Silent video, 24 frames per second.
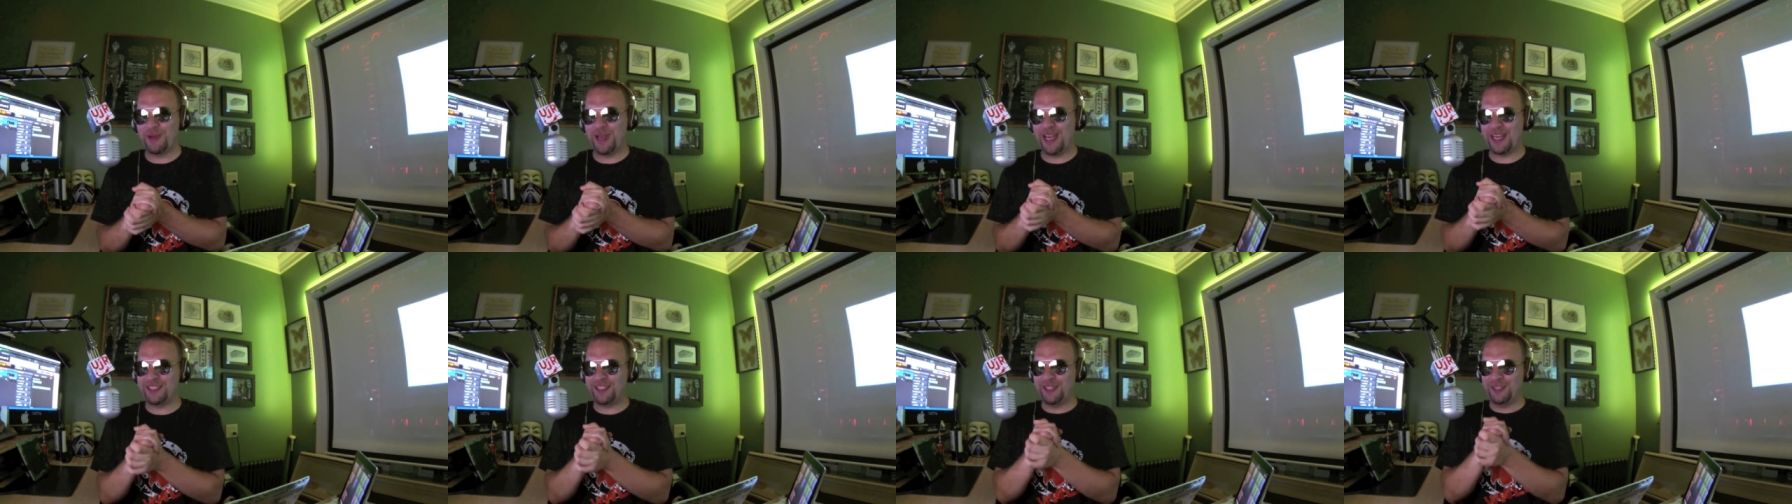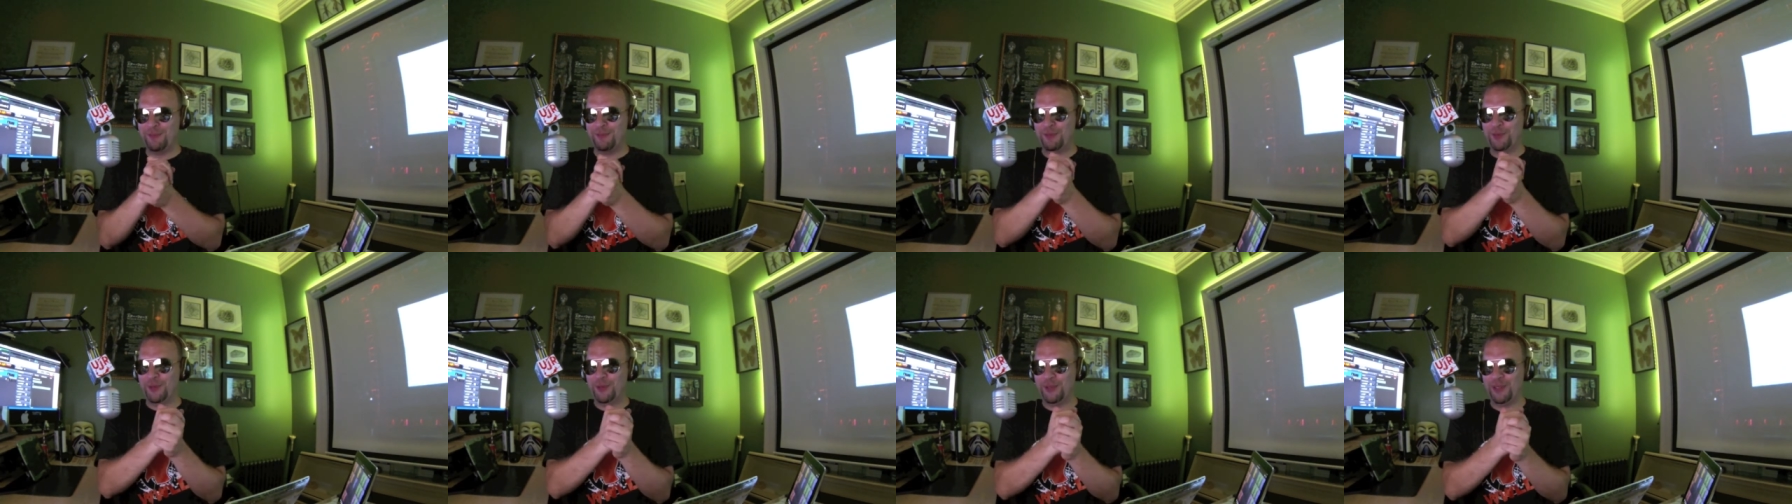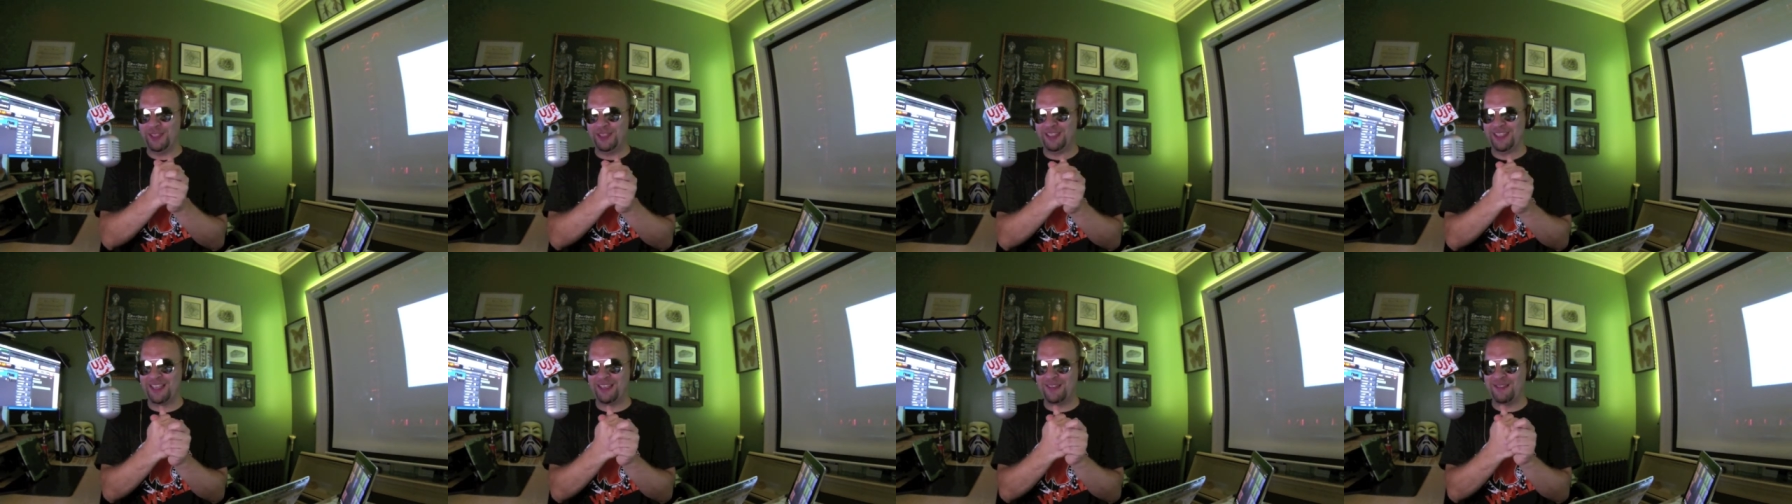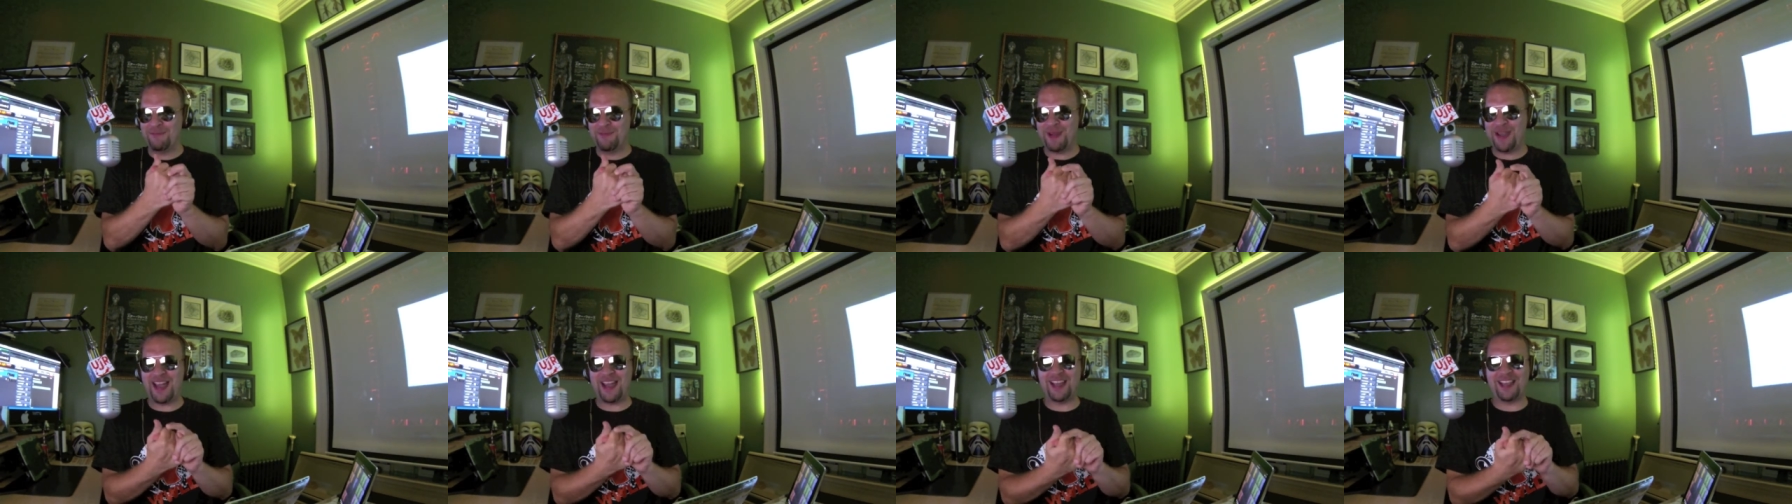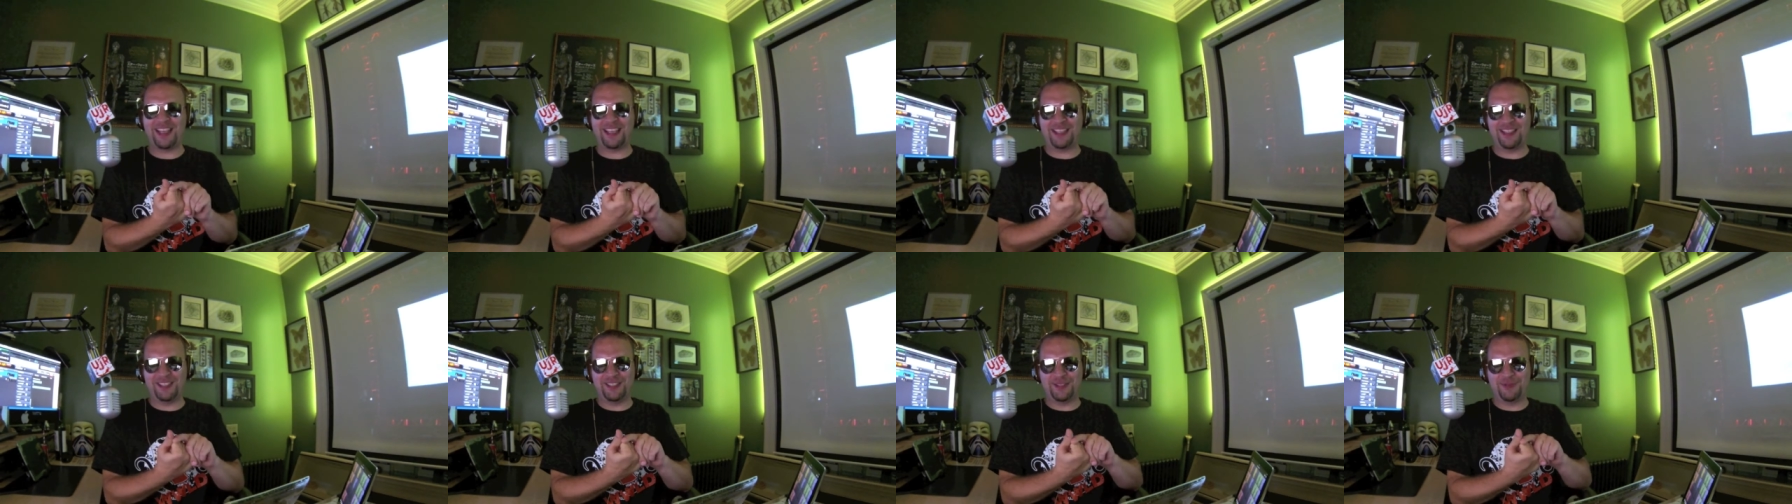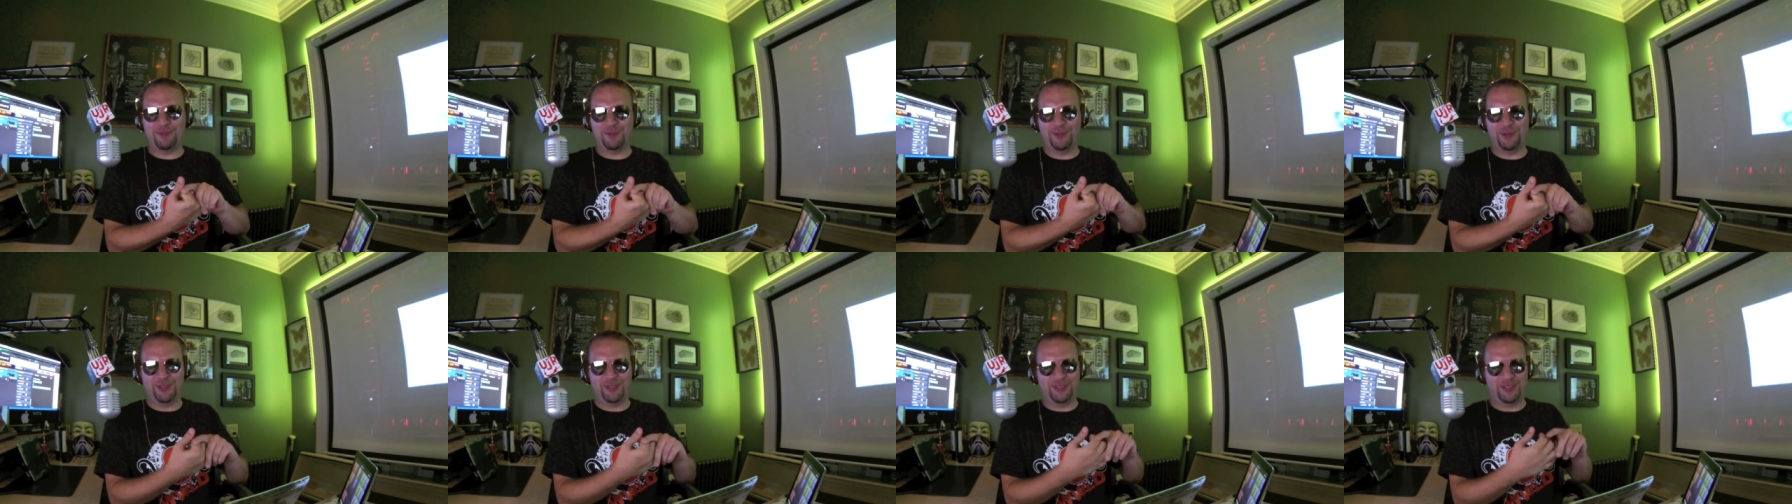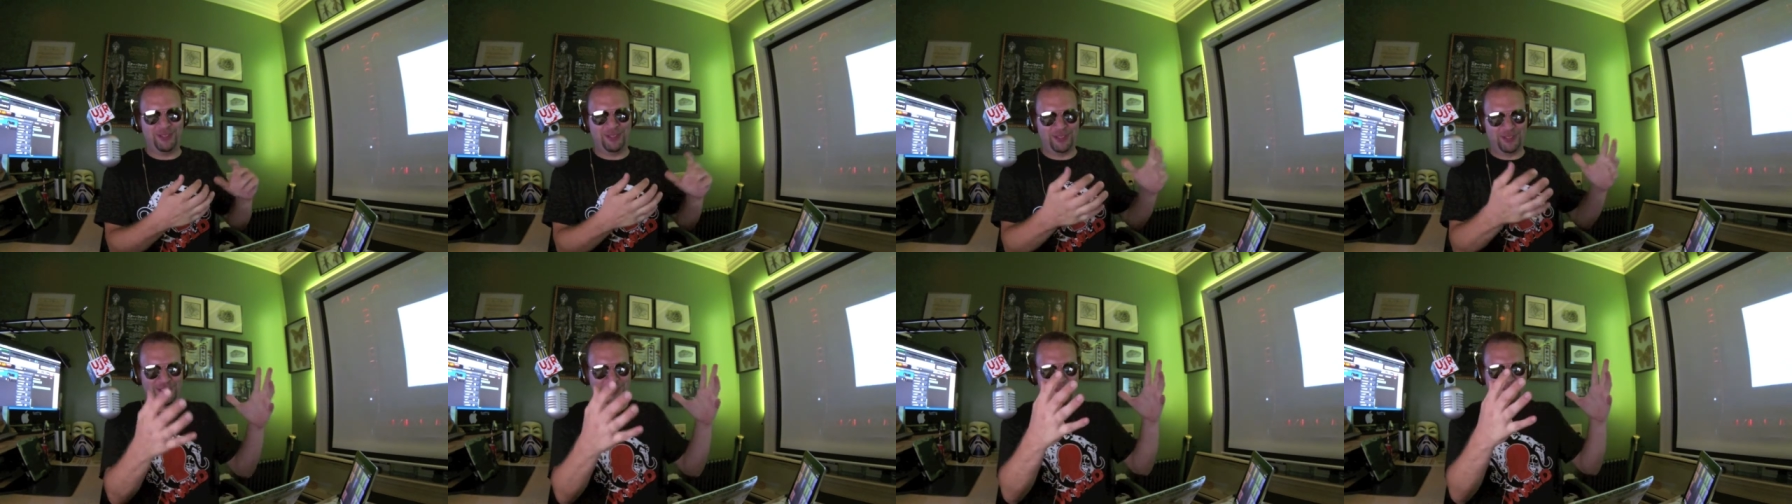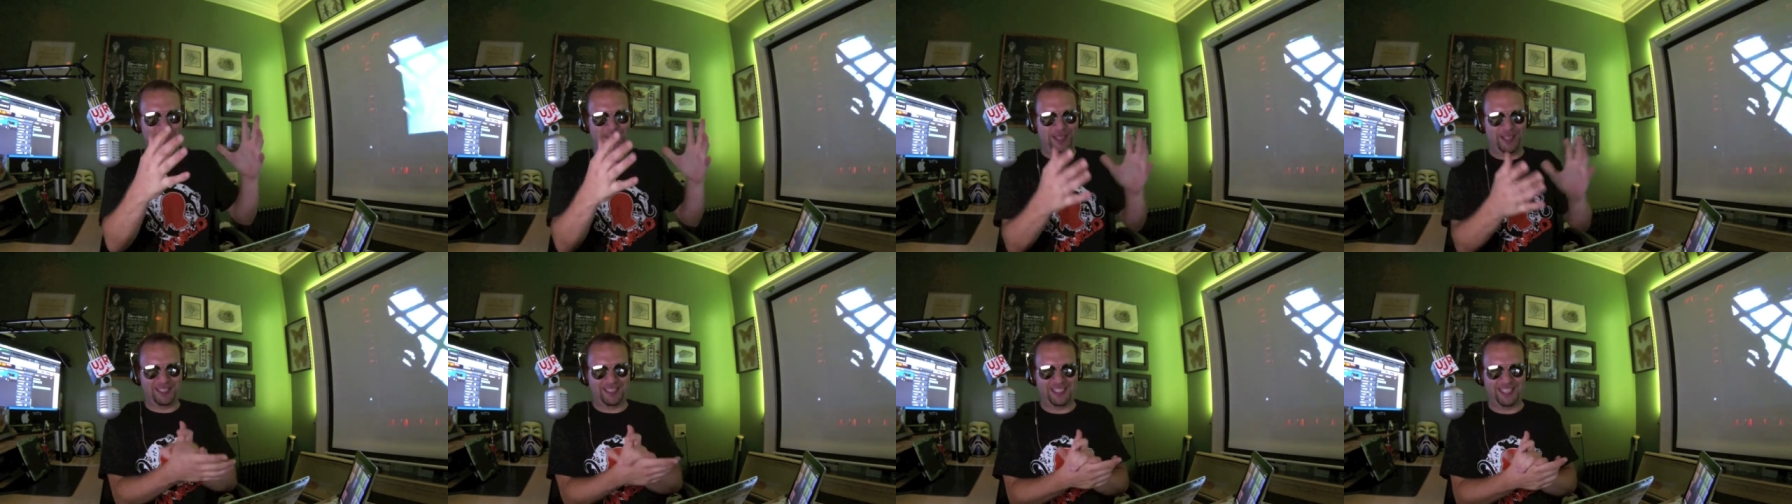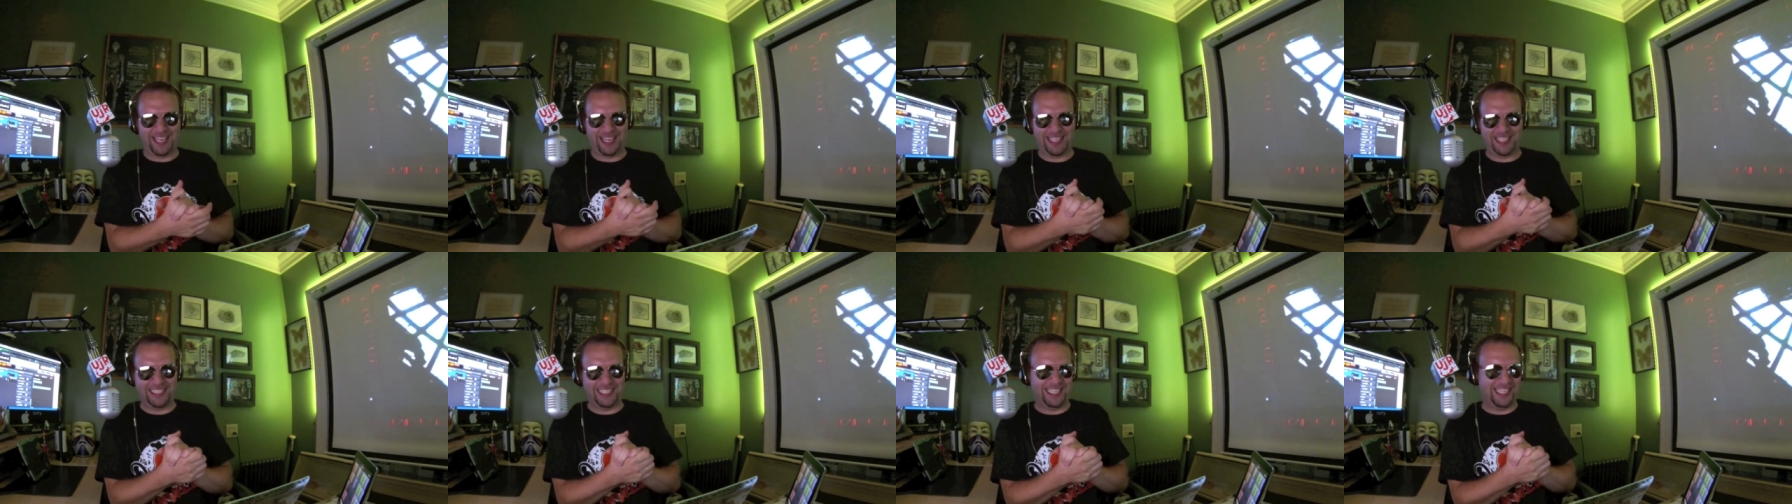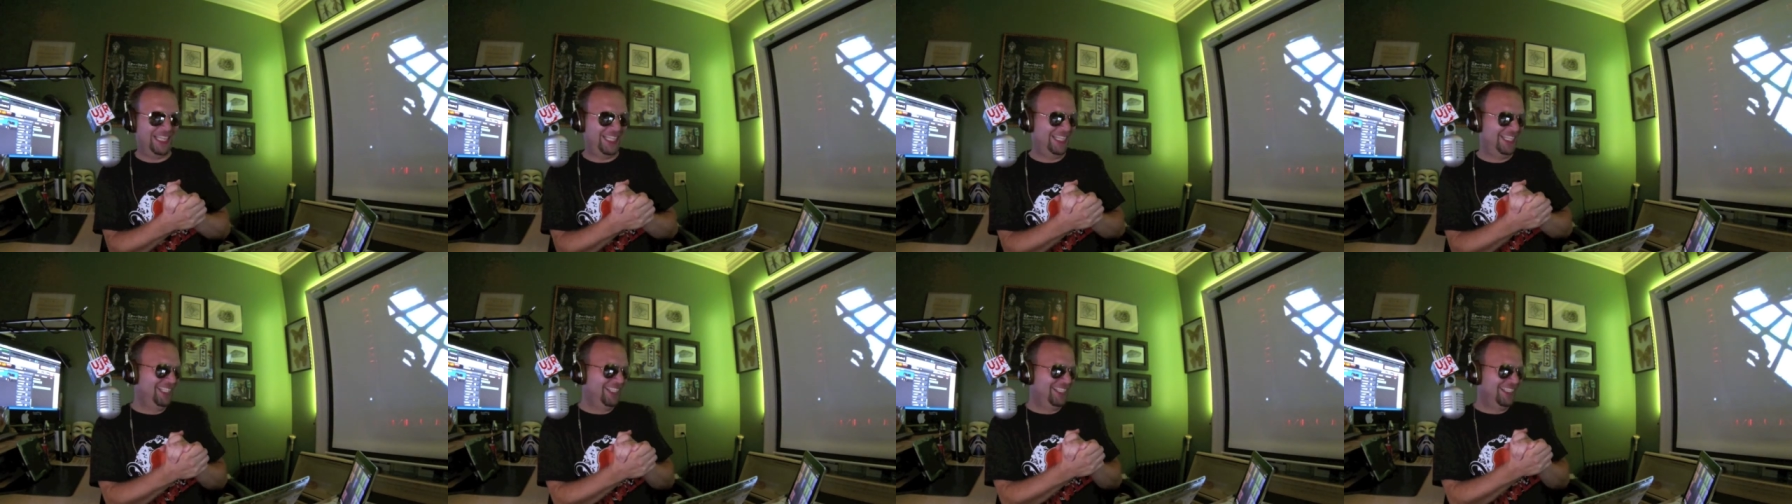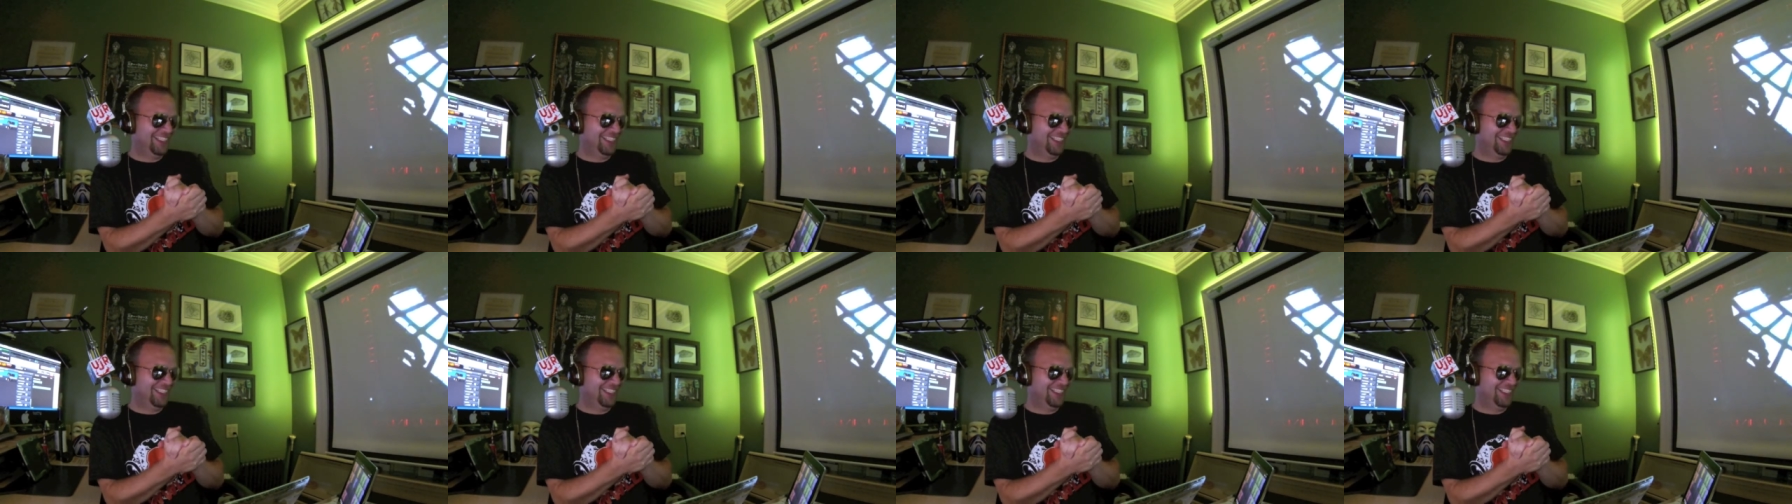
back to the moon and back at this point, or something to that extent.